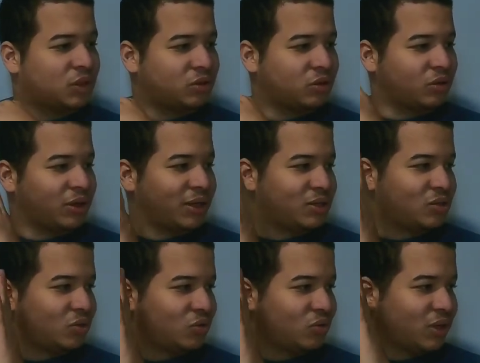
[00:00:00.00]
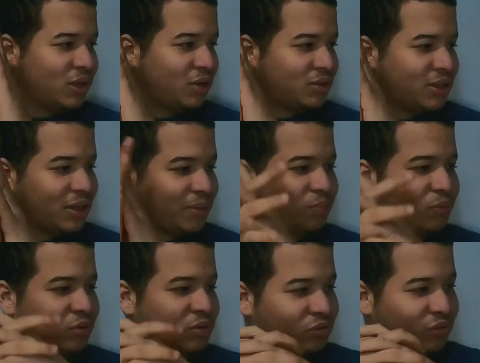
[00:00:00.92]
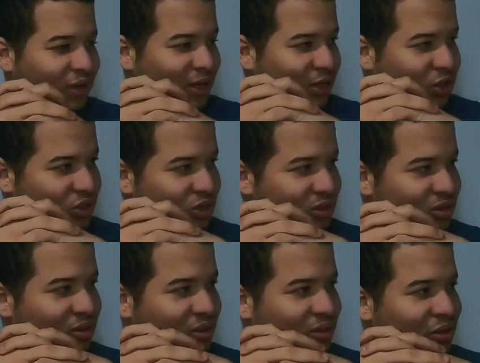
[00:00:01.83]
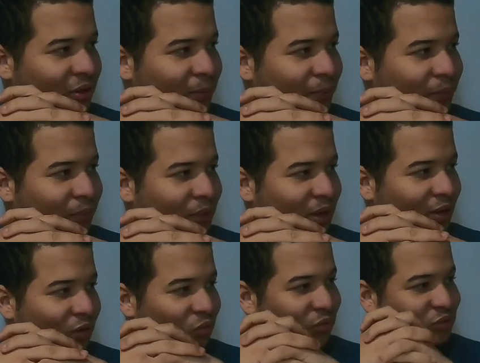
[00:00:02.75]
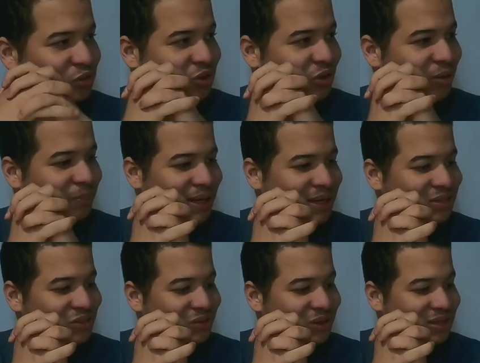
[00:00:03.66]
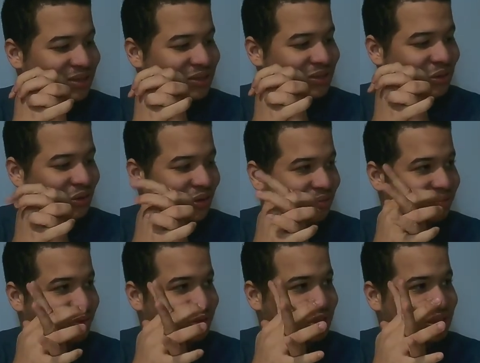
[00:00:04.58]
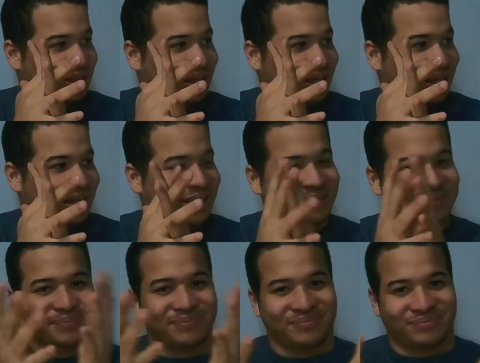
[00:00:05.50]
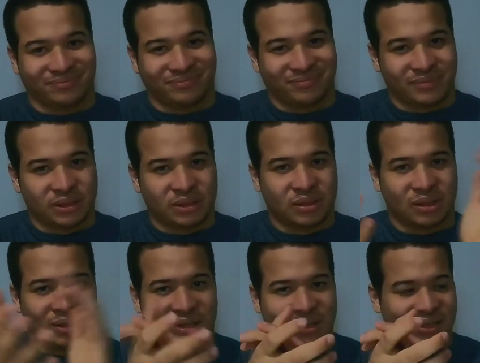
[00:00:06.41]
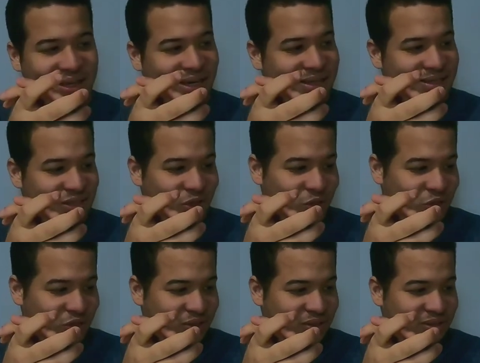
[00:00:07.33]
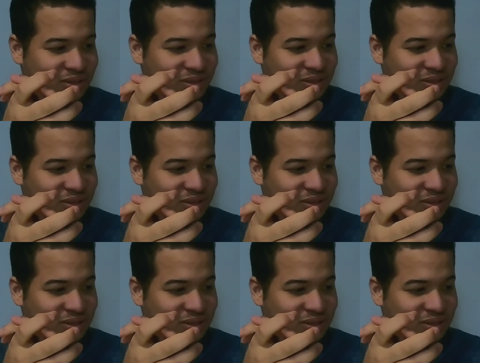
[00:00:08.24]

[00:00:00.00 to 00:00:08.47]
Okay, so it looks like the boot is finished and we just got a black screen. So unfortunately, that is not good.